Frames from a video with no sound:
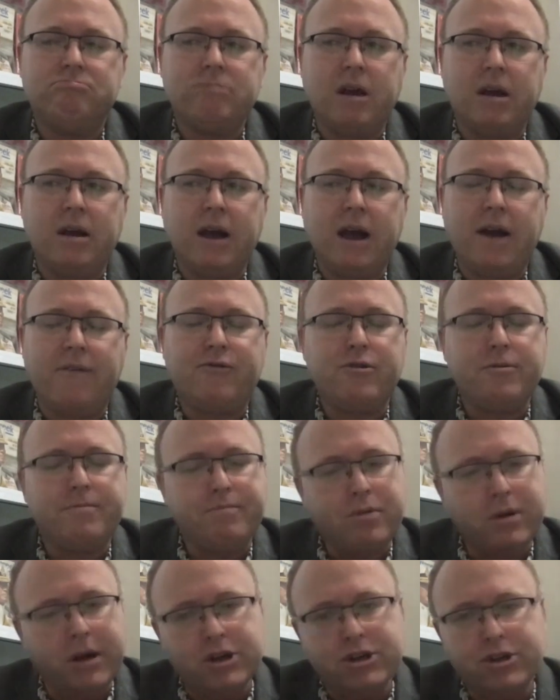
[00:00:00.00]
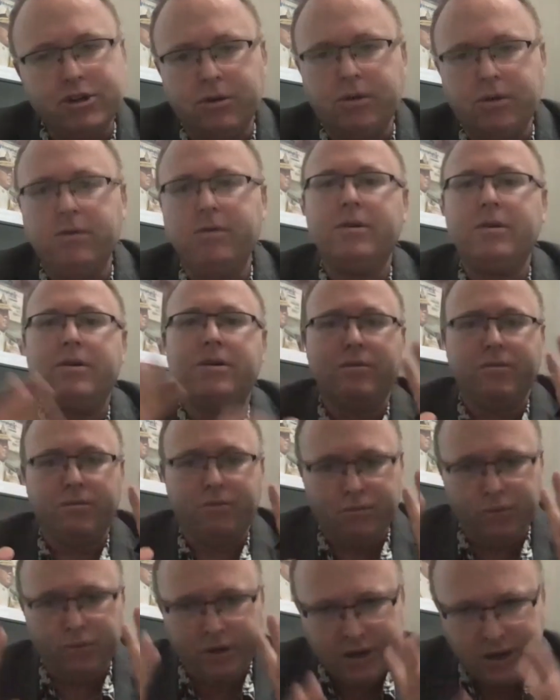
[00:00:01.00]
after pressure,
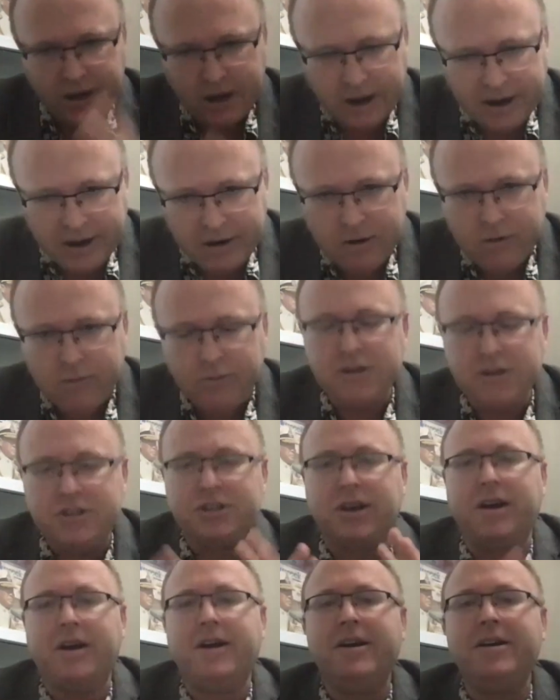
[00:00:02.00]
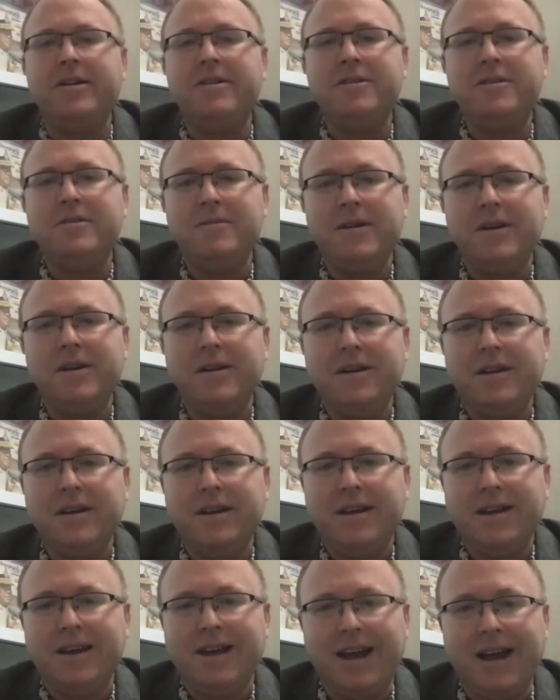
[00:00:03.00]
retired, resigned,
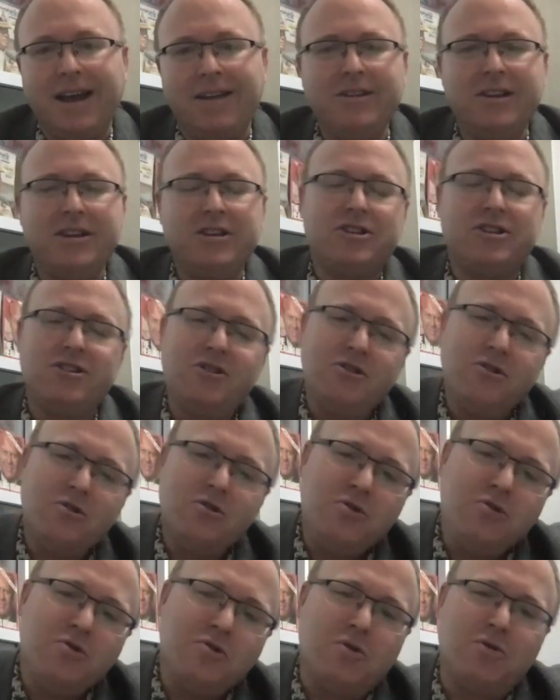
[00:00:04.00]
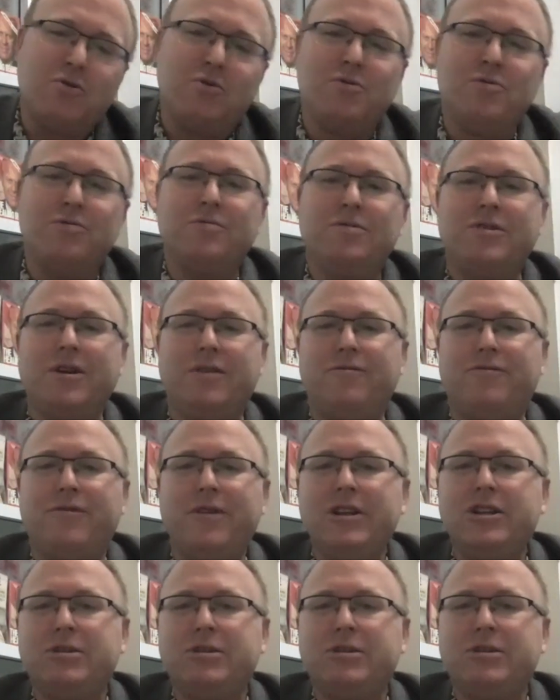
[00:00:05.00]
and this new
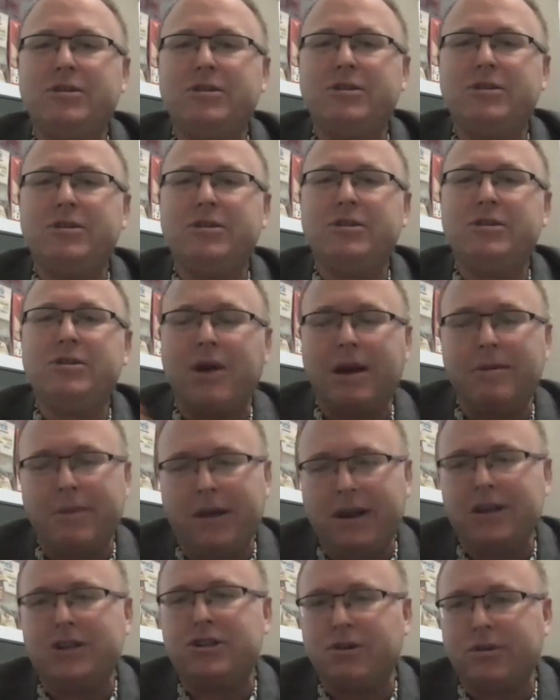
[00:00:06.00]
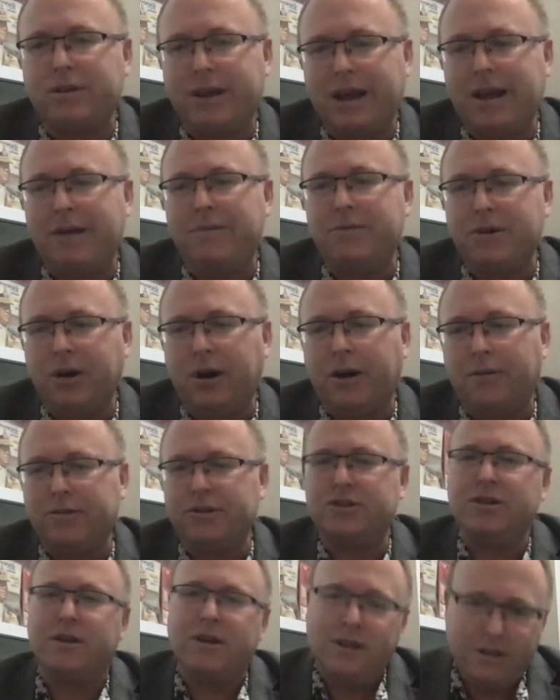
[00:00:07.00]
prime minister came to
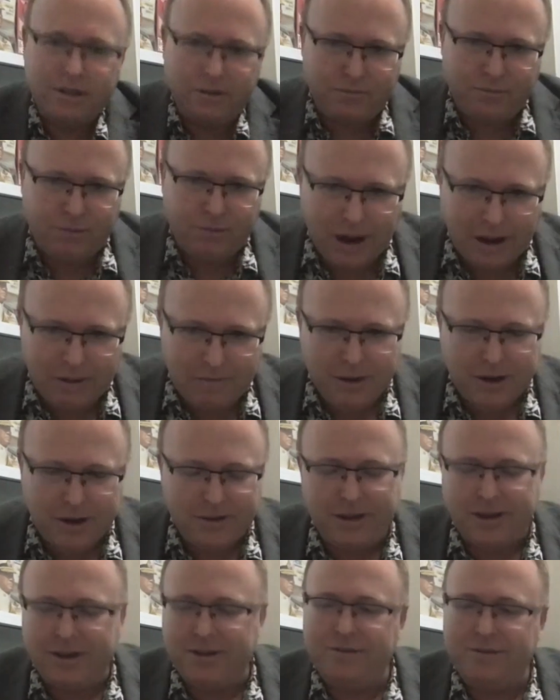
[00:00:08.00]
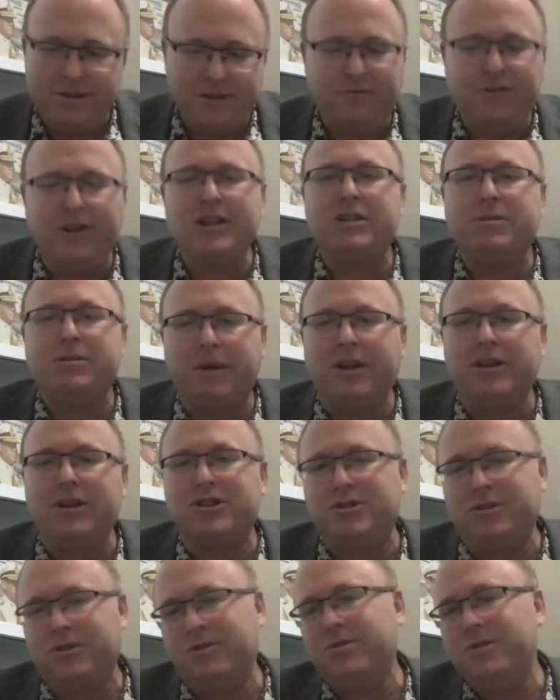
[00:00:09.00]
office, the defense
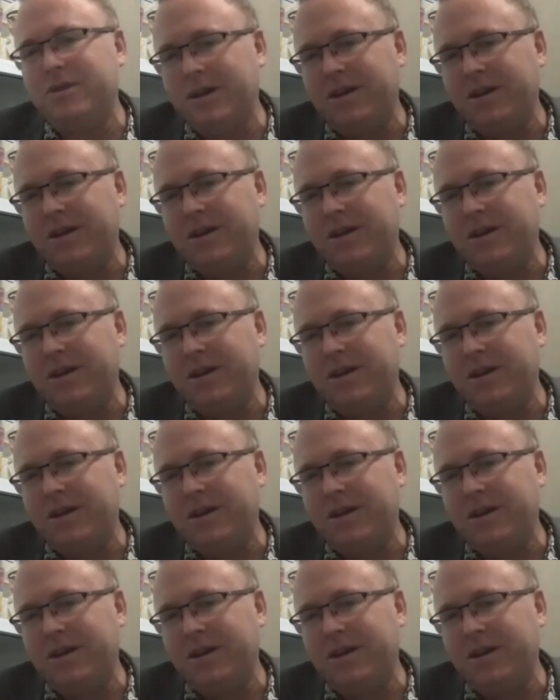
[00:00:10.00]
minister,